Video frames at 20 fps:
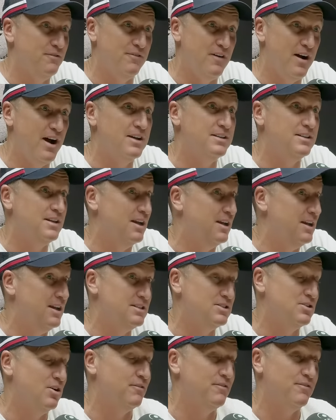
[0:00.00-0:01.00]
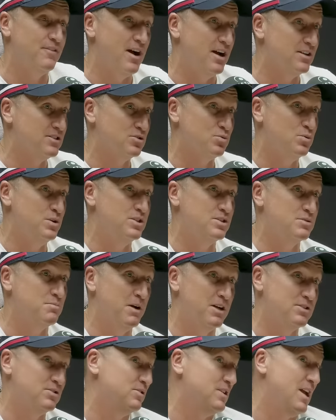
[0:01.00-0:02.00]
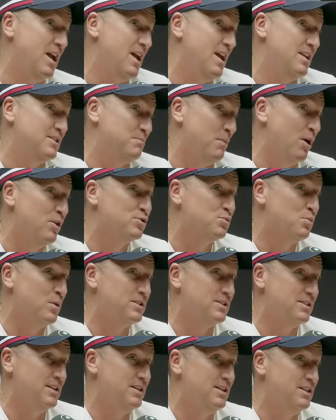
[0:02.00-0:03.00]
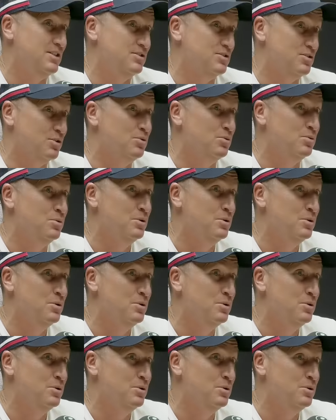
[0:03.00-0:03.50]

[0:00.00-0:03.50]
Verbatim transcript: In got fa yeah, yeah, he's got fast twitch muscles, as most West Indians